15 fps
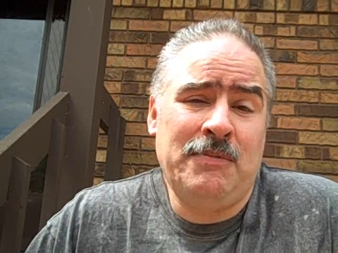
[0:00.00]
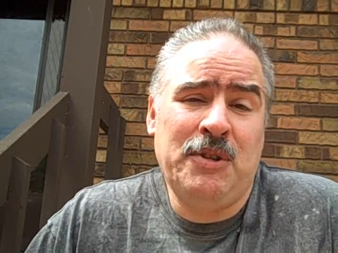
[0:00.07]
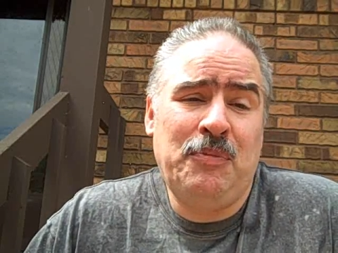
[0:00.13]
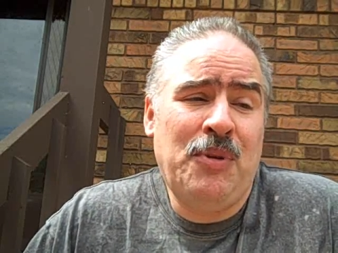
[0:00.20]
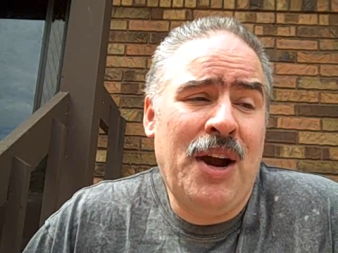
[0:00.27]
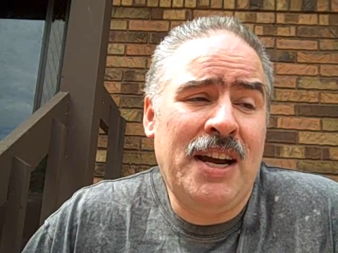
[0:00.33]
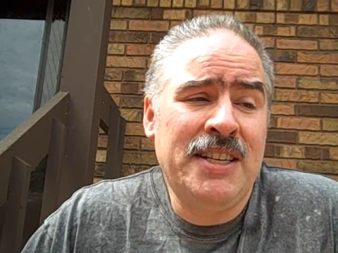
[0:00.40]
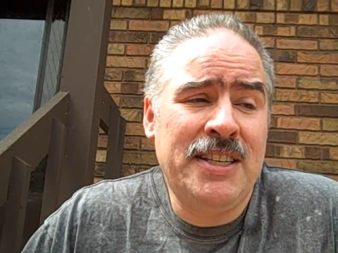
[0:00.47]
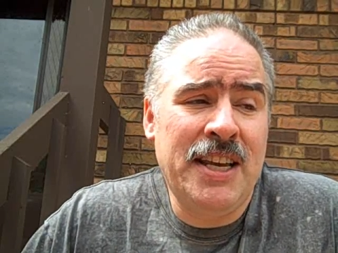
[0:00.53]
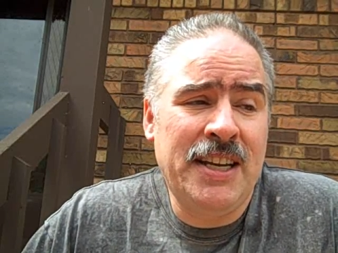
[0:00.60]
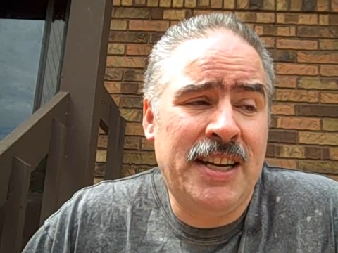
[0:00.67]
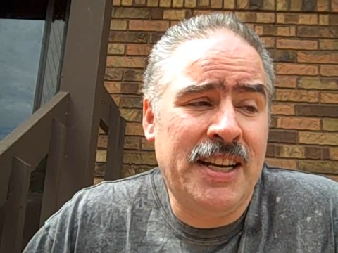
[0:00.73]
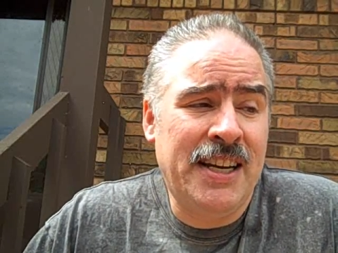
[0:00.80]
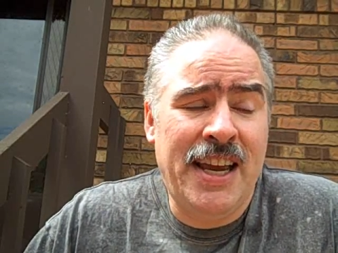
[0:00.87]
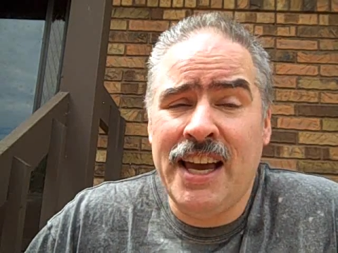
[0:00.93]
I'm surprised
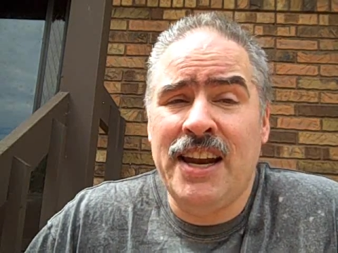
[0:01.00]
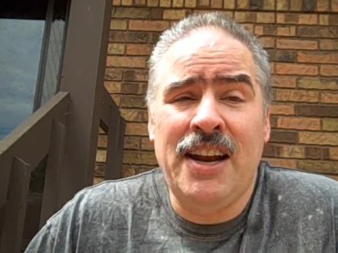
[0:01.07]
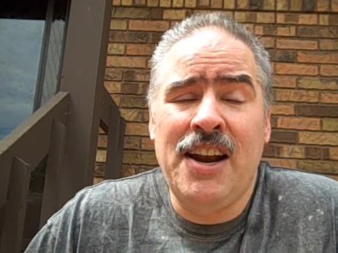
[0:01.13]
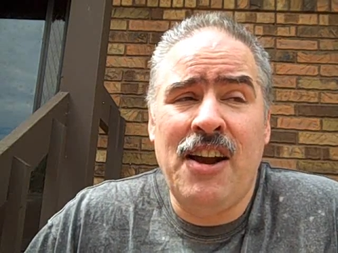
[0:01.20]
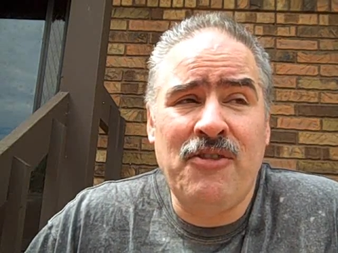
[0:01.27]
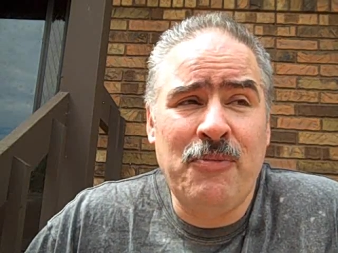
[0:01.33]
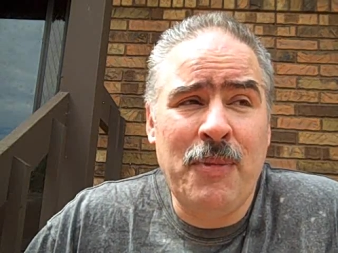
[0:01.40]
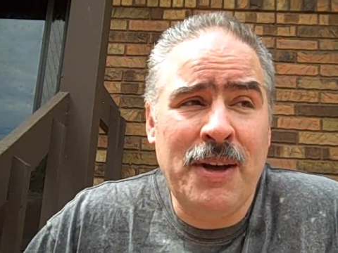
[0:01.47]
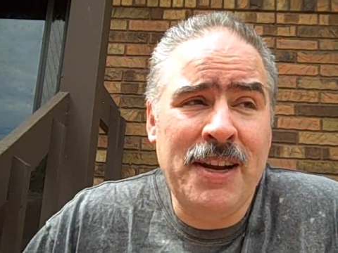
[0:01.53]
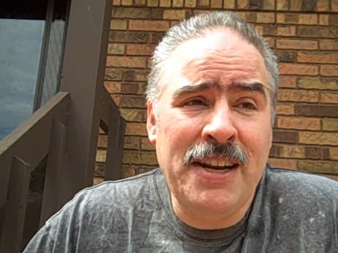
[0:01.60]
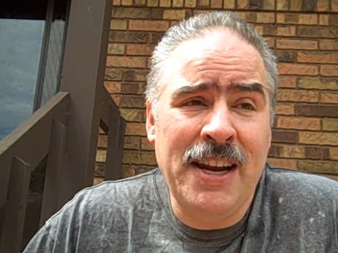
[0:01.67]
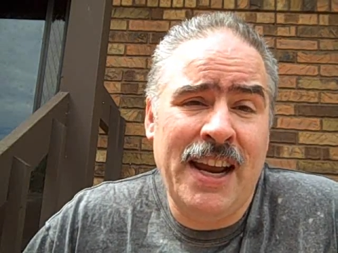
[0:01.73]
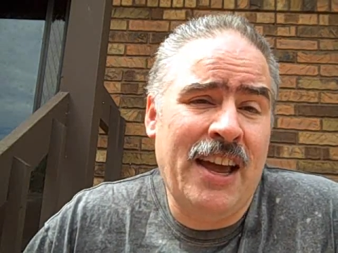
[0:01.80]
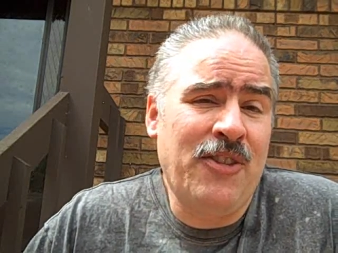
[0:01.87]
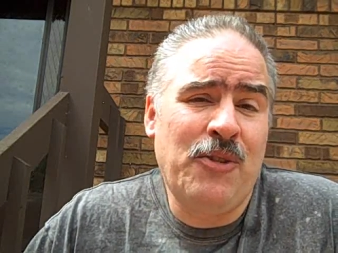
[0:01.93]
they could get enough
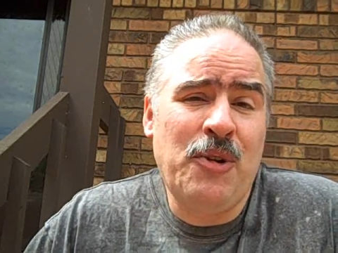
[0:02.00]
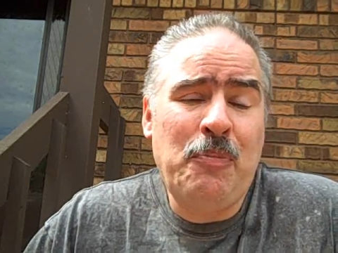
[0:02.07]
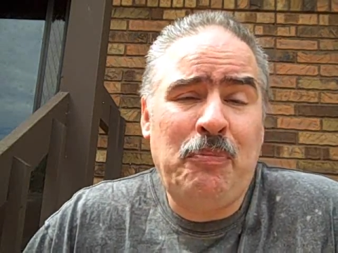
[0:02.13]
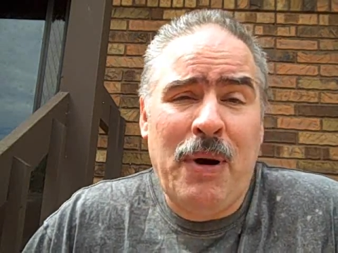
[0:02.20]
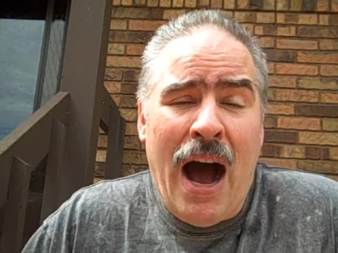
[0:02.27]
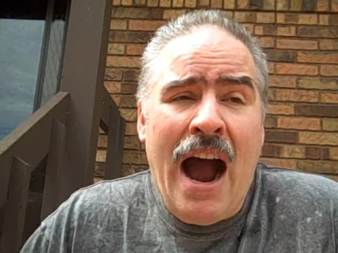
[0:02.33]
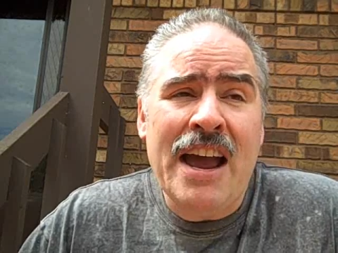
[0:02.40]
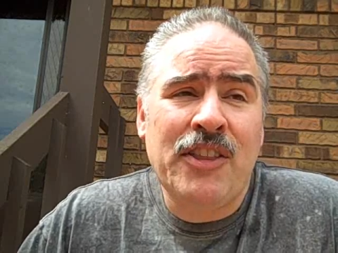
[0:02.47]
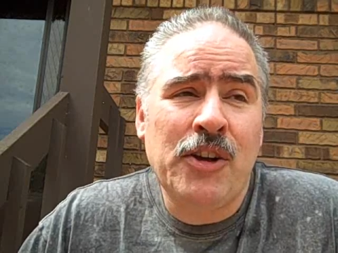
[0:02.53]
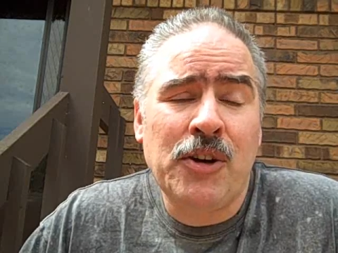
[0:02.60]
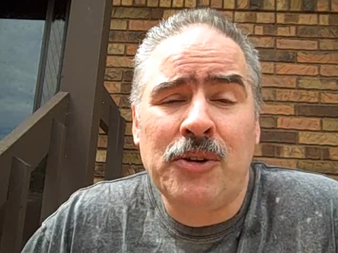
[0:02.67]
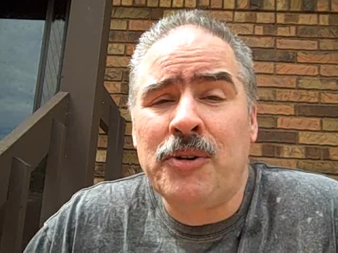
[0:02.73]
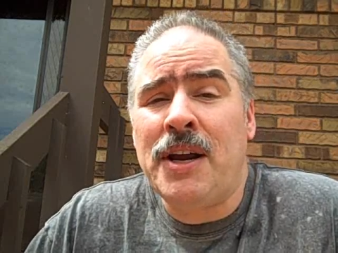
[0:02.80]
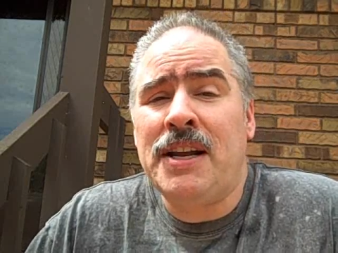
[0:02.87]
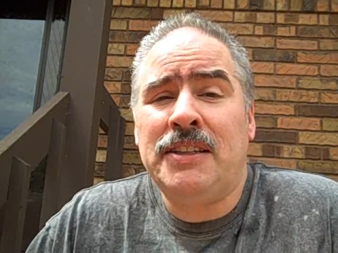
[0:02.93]
money together to buy the
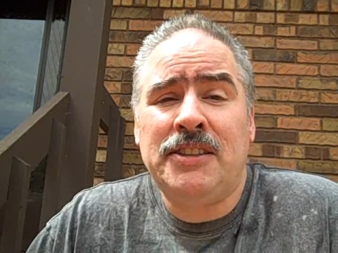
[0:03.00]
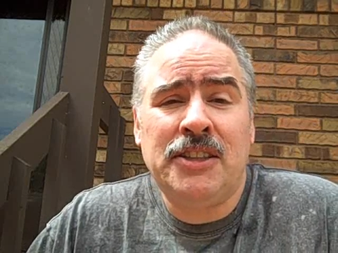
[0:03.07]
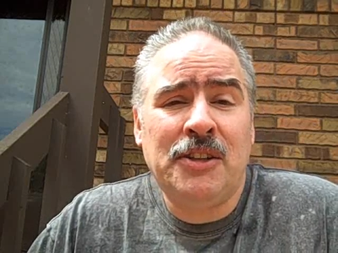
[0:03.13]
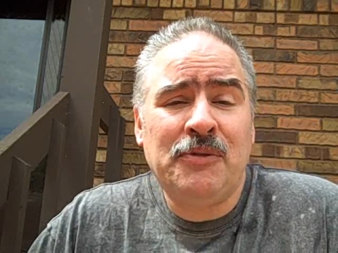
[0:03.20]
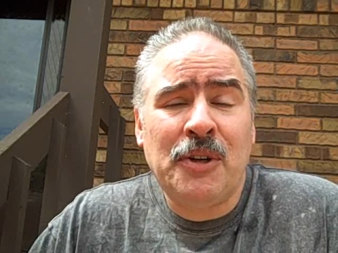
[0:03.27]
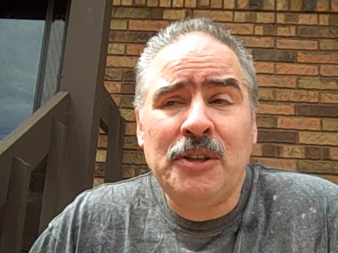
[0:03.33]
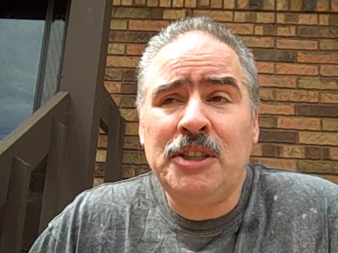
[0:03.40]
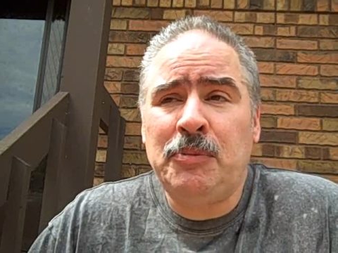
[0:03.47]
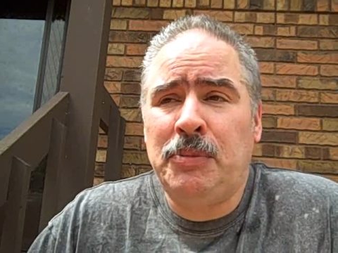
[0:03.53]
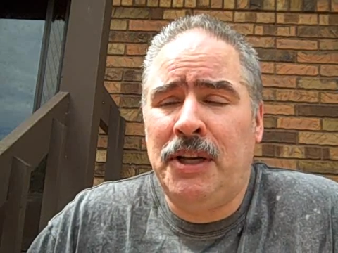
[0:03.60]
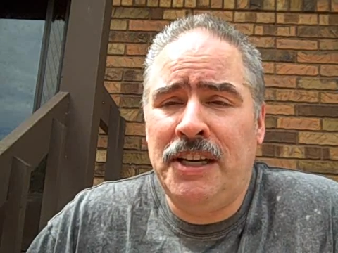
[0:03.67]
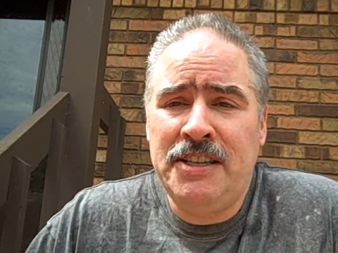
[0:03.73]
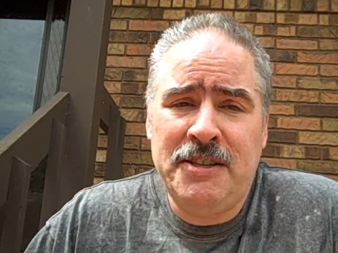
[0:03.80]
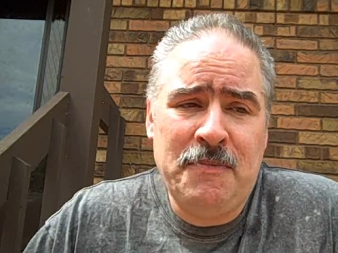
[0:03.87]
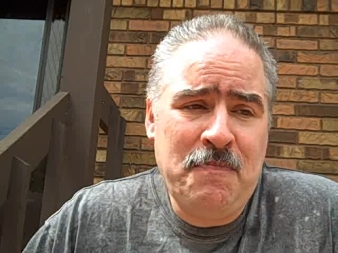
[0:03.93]
Qurans in the first
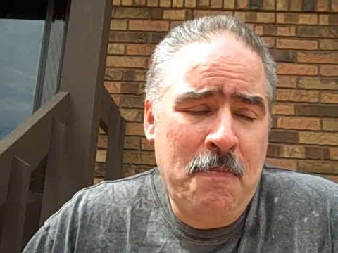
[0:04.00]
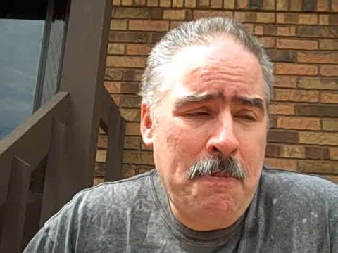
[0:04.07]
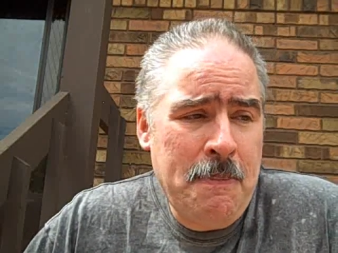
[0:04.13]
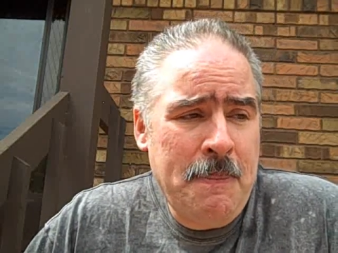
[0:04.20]
place.